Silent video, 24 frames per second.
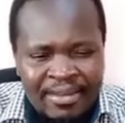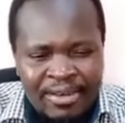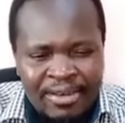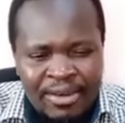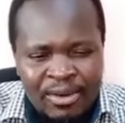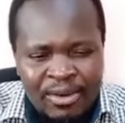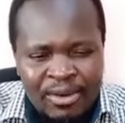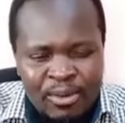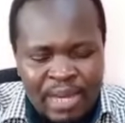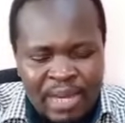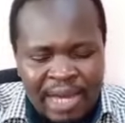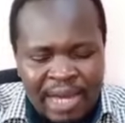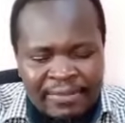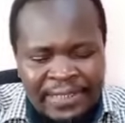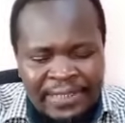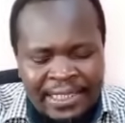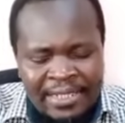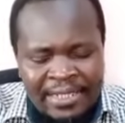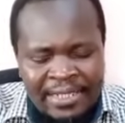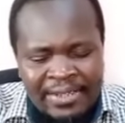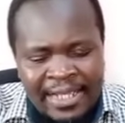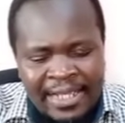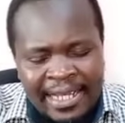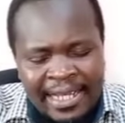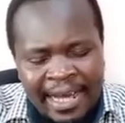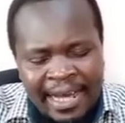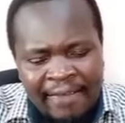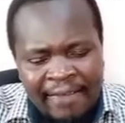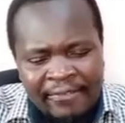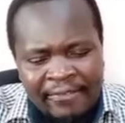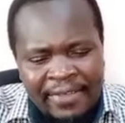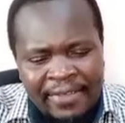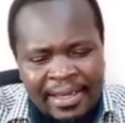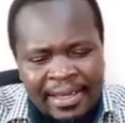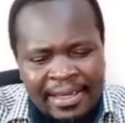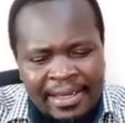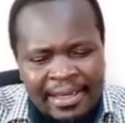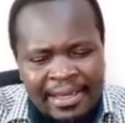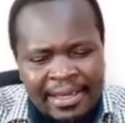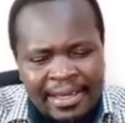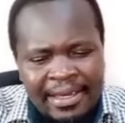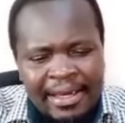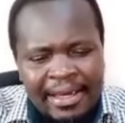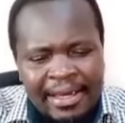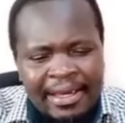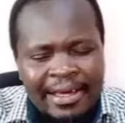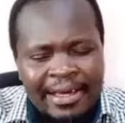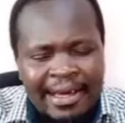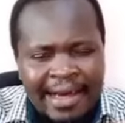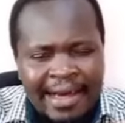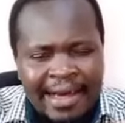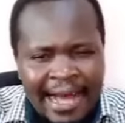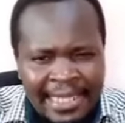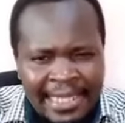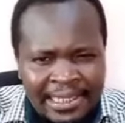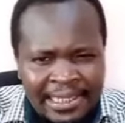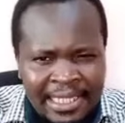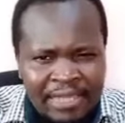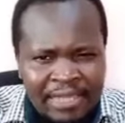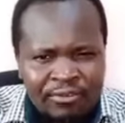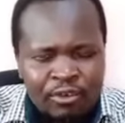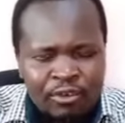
We have seen Rigathi asking